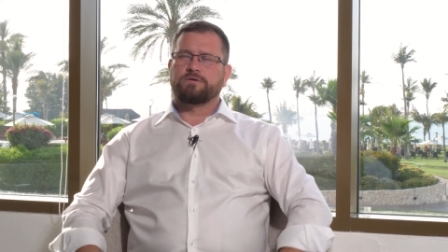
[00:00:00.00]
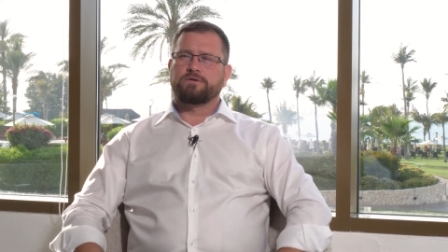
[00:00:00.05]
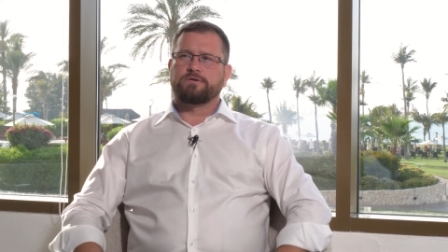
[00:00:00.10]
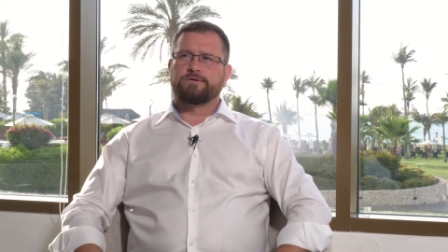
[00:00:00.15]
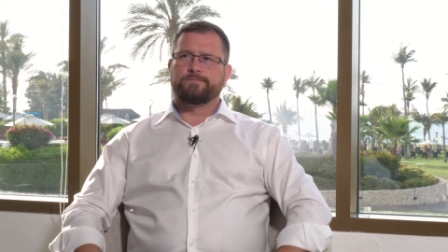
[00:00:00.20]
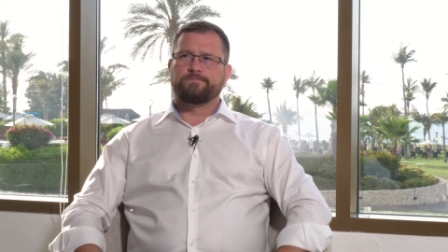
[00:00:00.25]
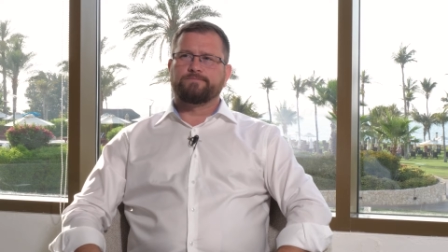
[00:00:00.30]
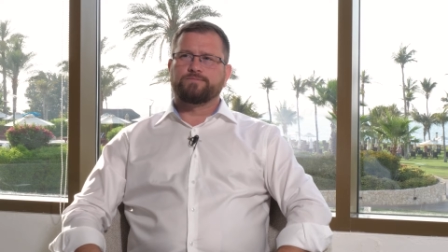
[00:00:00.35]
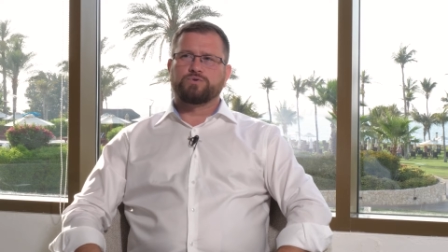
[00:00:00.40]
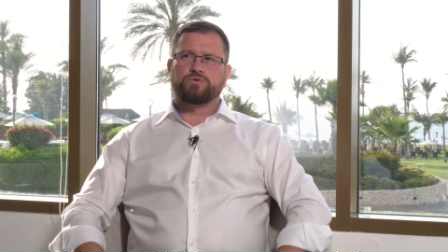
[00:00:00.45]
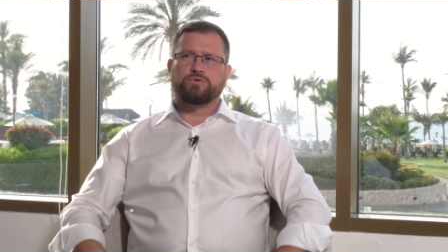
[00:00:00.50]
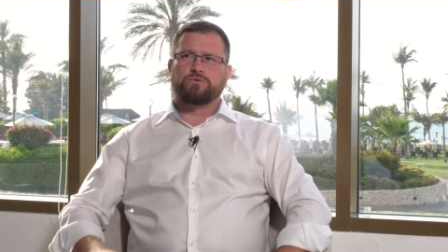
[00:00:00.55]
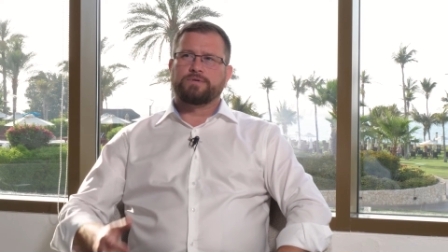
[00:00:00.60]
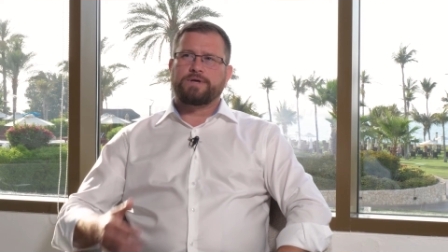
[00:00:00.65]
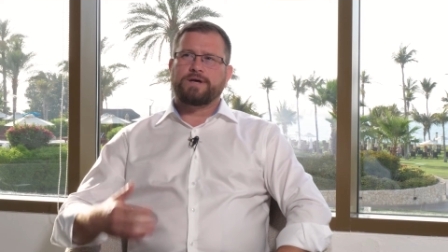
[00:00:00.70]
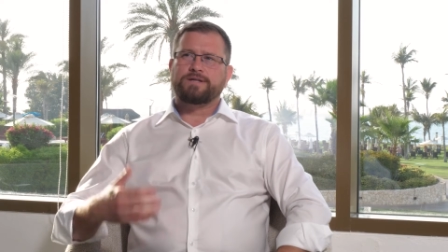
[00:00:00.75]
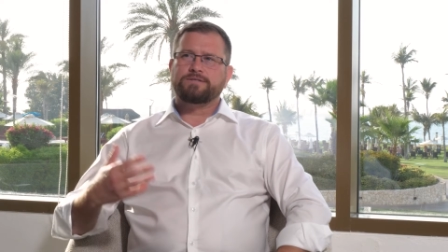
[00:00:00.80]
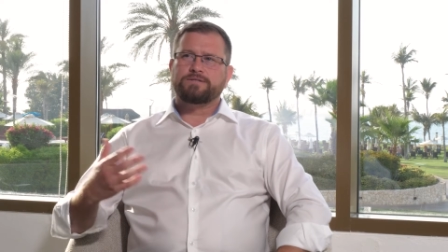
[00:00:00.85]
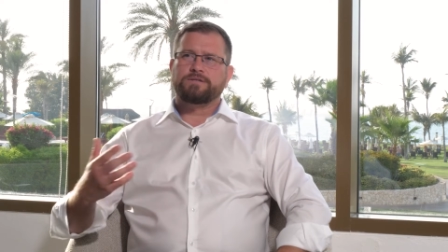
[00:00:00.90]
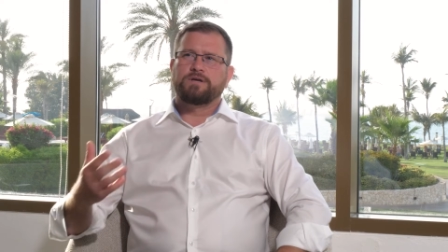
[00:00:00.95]
So
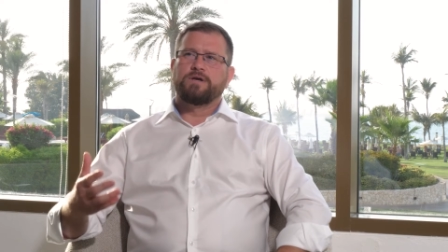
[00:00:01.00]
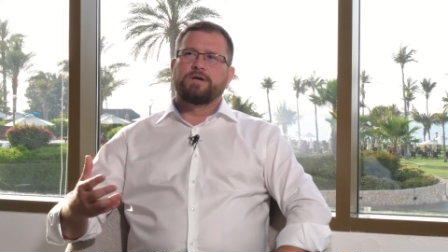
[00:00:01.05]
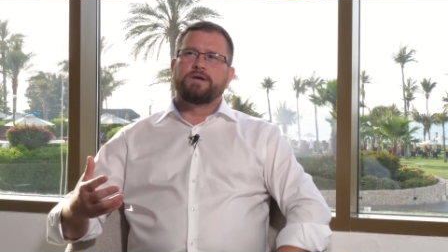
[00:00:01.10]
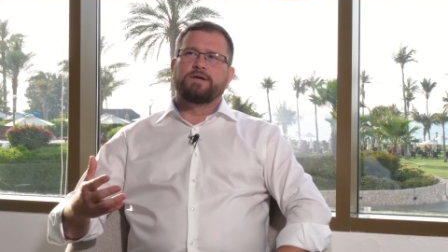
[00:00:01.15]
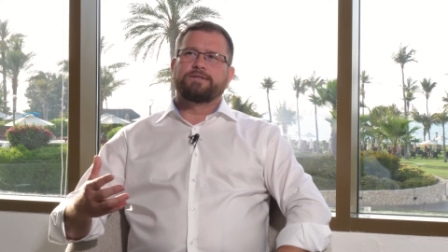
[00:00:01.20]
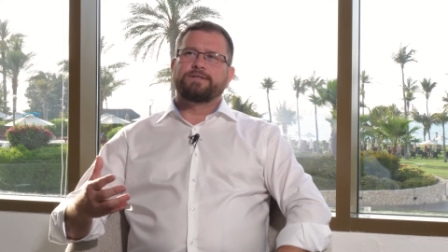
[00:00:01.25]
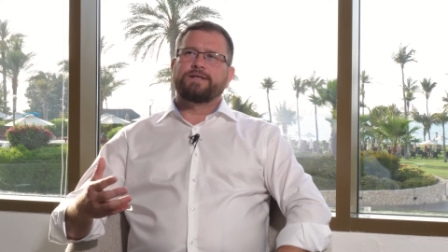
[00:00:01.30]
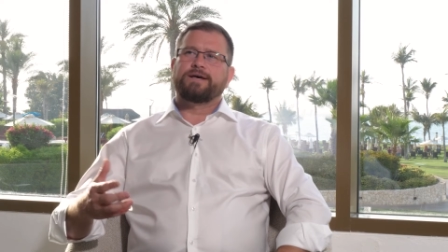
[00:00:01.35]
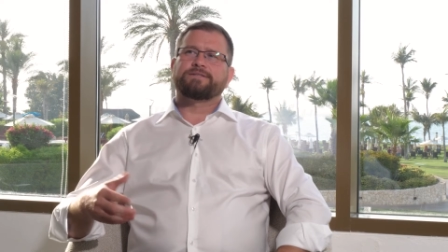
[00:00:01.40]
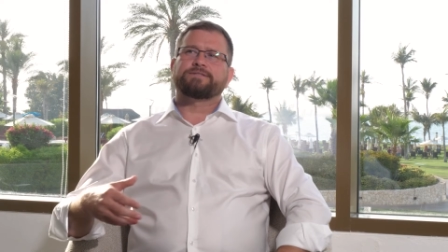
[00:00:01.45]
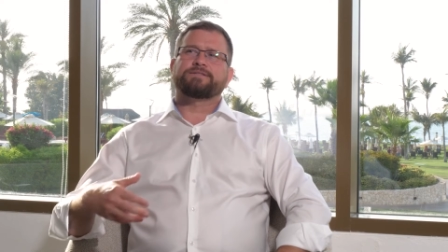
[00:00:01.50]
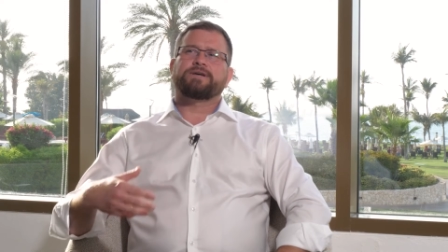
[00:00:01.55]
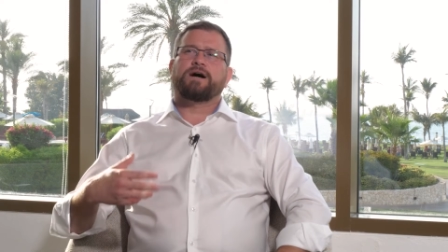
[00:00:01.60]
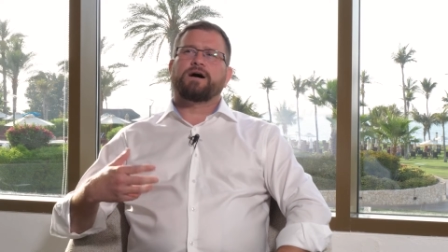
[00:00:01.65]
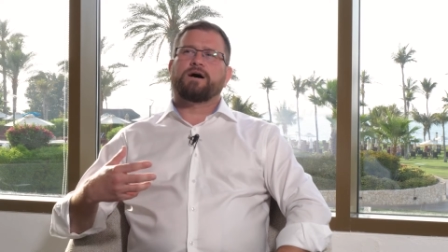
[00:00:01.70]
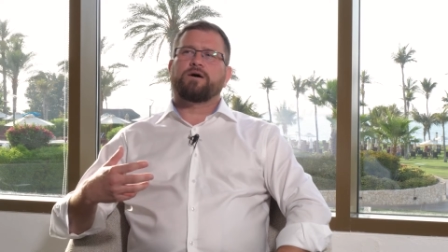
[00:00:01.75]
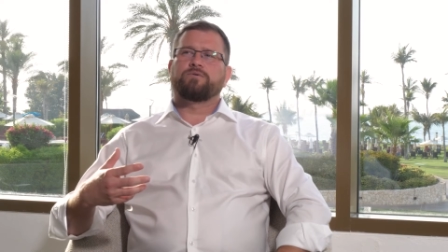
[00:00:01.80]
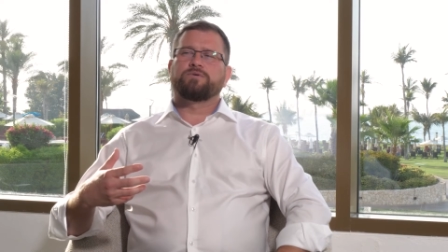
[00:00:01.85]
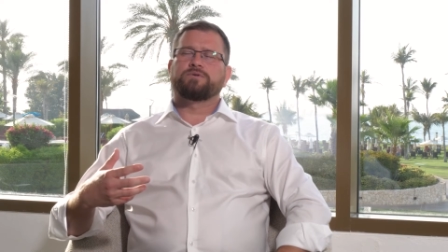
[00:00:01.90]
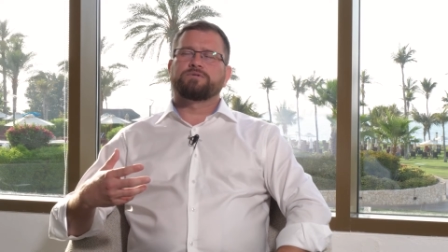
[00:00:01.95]
that's
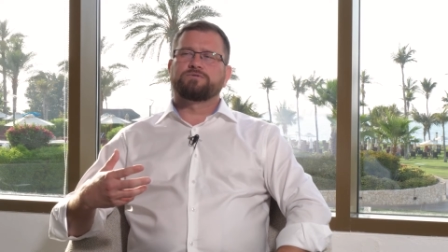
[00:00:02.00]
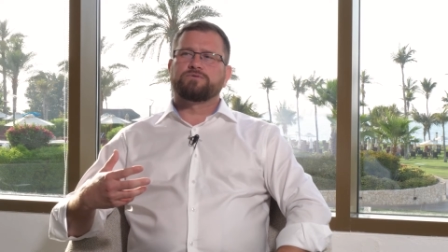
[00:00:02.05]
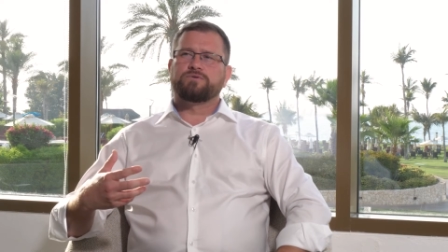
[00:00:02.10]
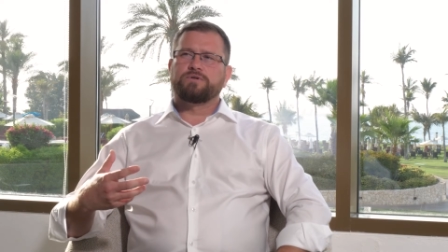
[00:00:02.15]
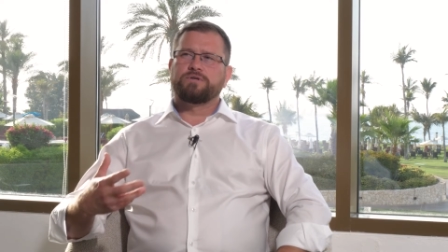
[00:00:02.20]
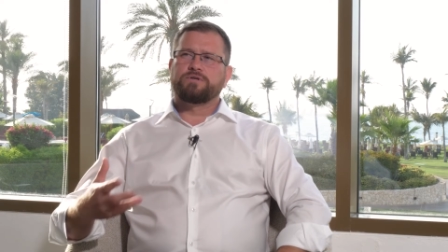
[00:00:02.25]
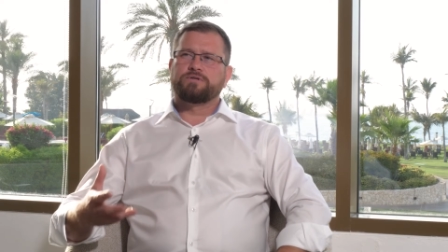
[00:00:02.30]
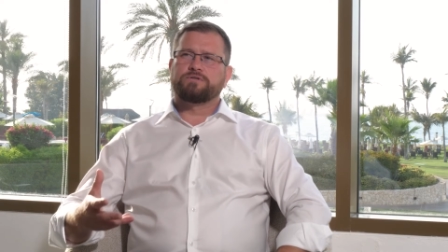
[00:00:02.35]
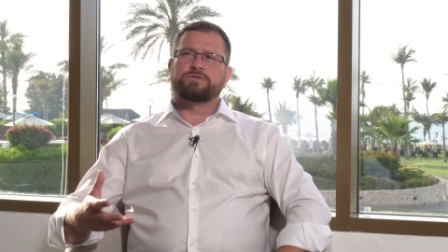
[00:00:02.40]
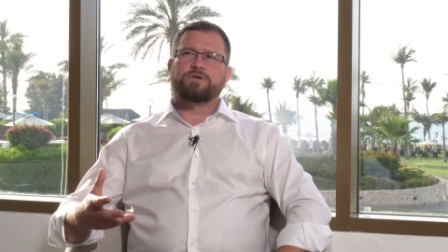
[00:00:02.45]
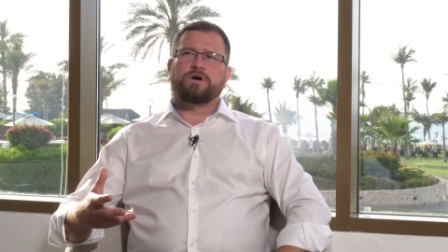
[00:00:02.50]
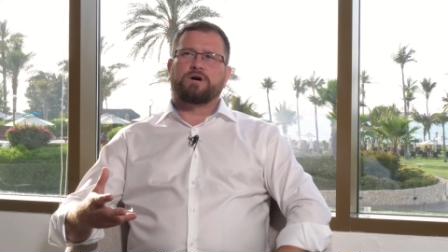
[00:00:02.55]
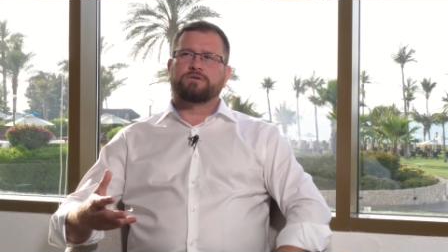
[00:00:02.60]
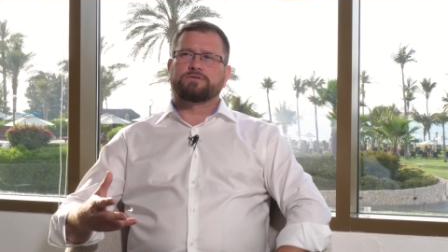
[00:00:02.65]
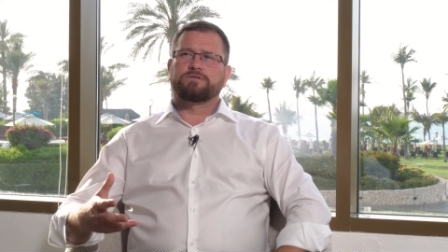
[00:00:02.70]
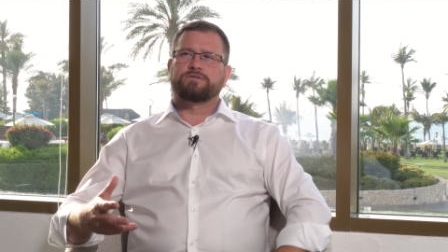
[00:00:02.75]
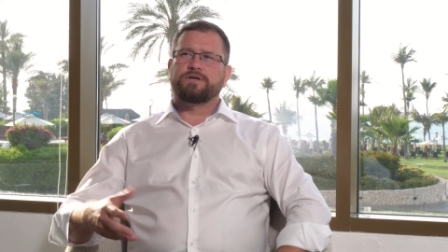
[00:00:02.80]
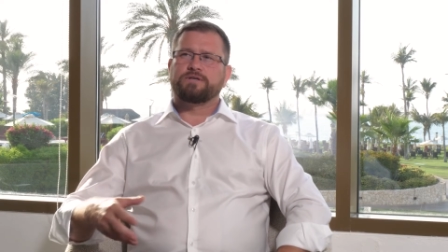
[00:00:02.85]
how it really starts.